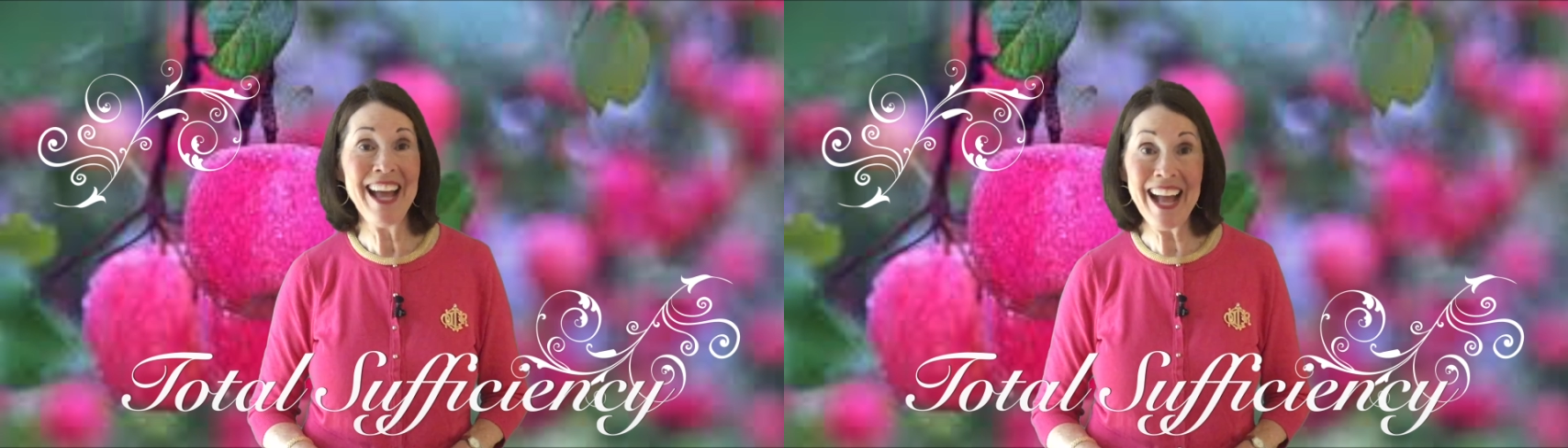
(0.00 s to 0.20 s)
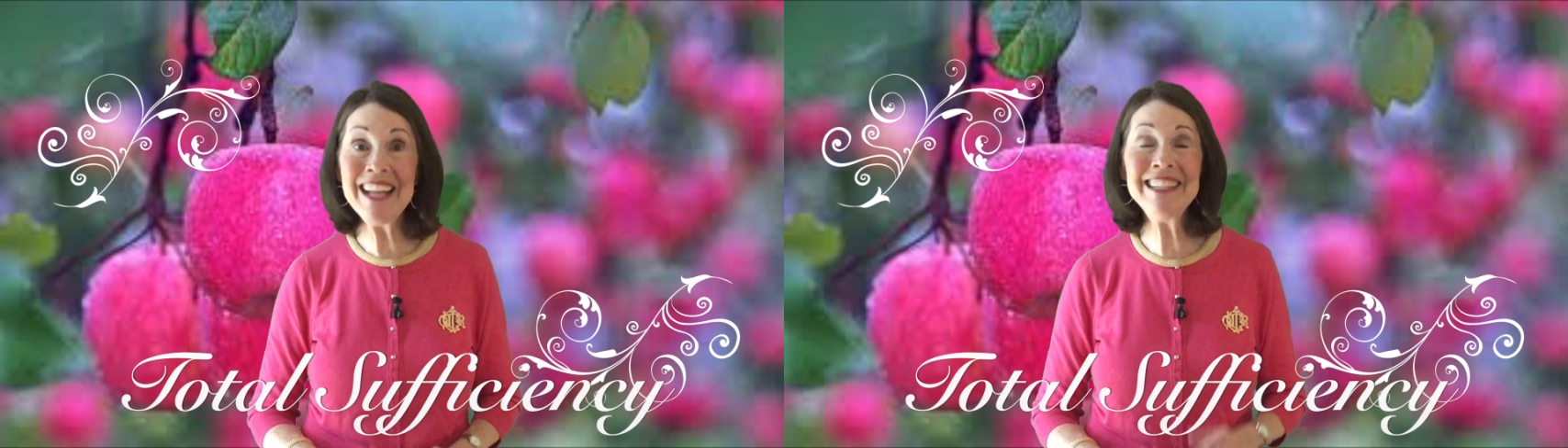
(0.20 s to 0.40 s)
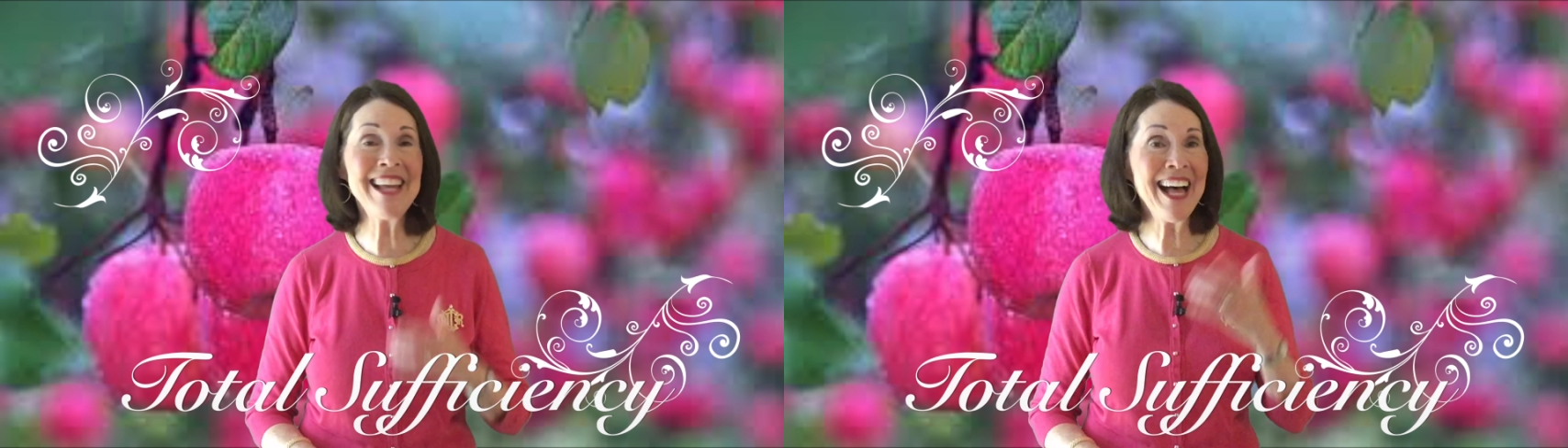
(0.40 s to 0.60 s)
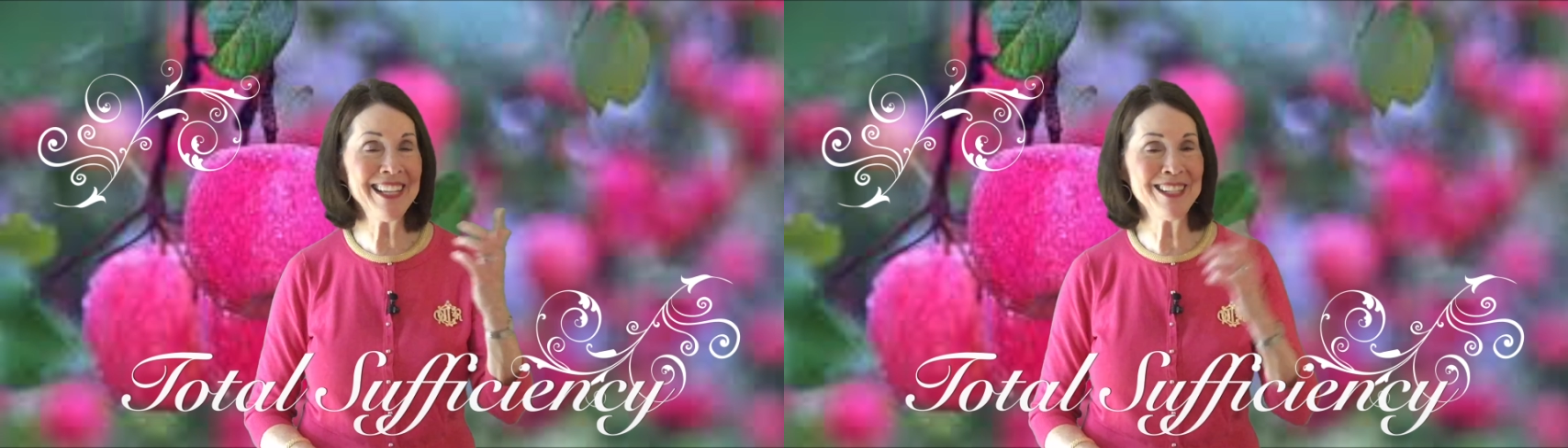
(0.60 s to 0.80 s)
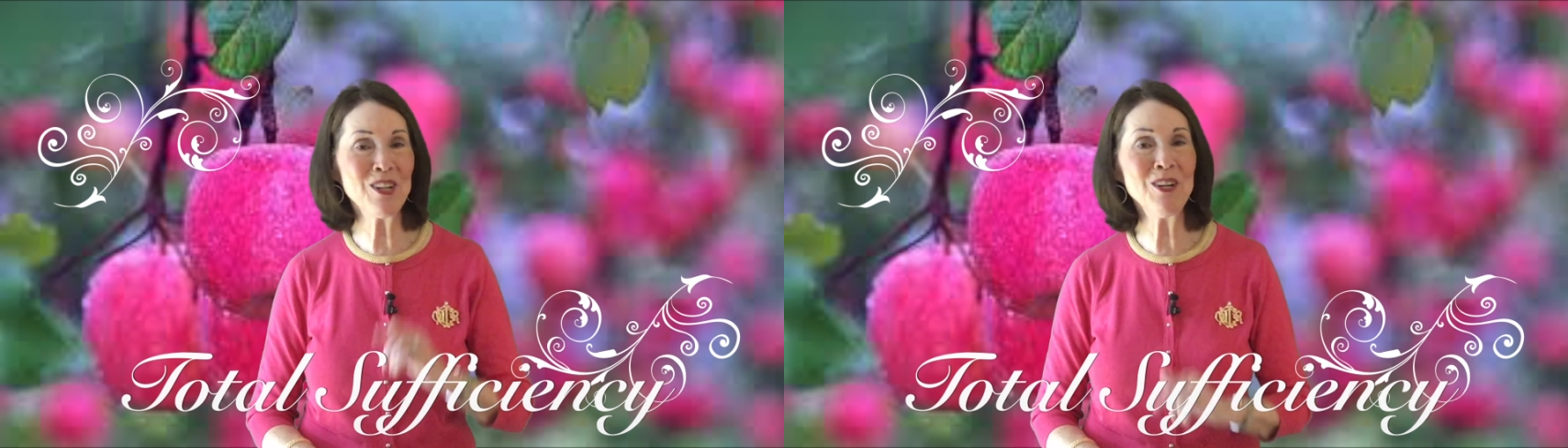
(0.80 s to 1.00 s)
and I
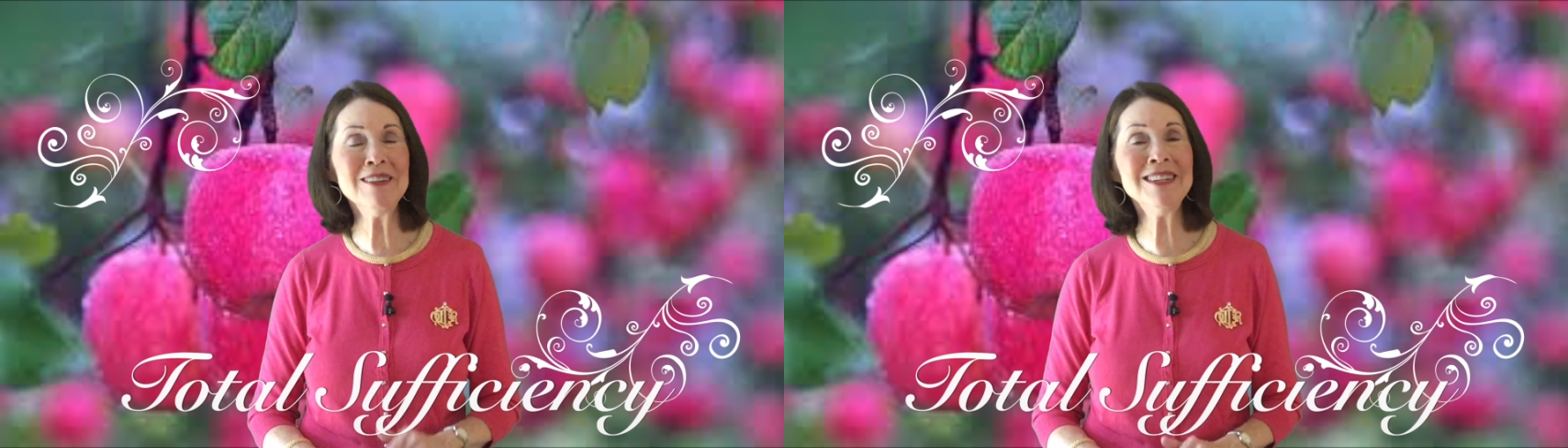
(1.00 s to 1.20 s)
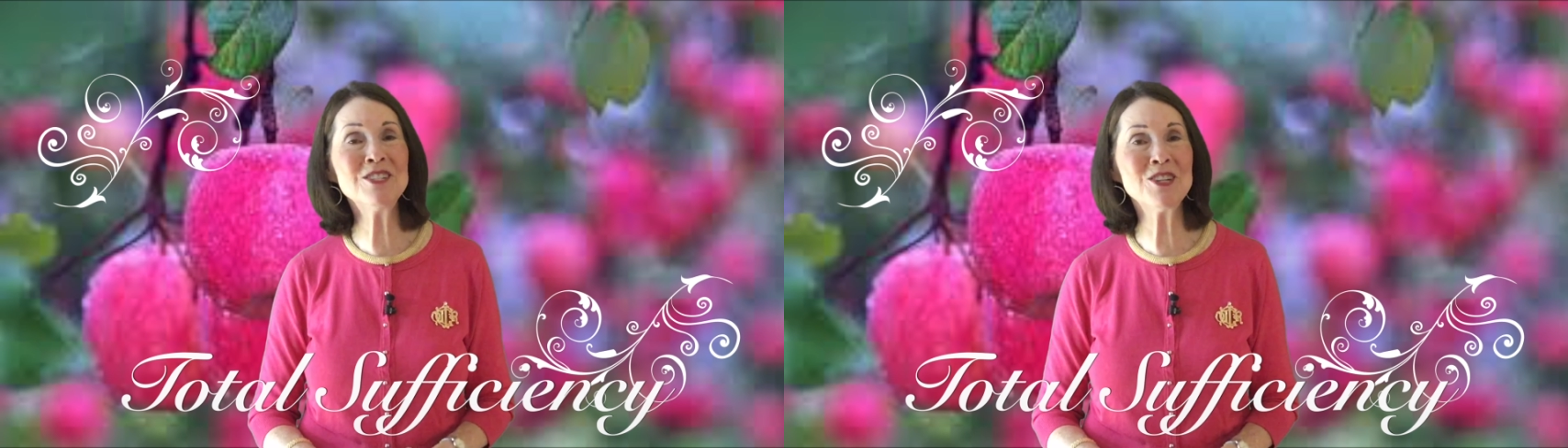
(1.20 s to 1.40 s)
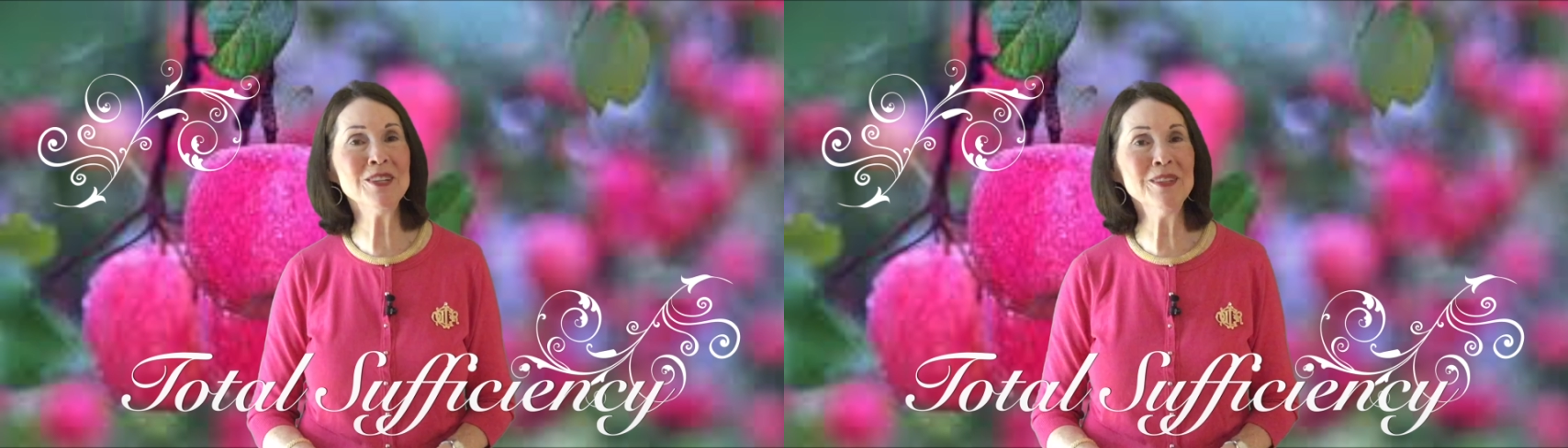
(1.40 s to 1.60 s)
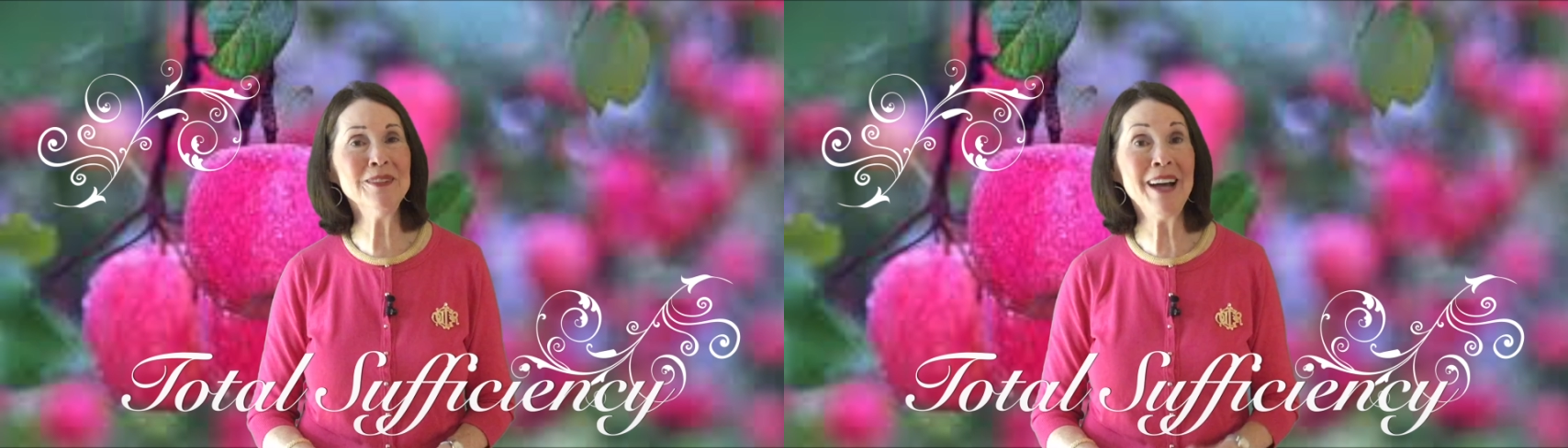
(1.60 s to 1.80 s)
encourage you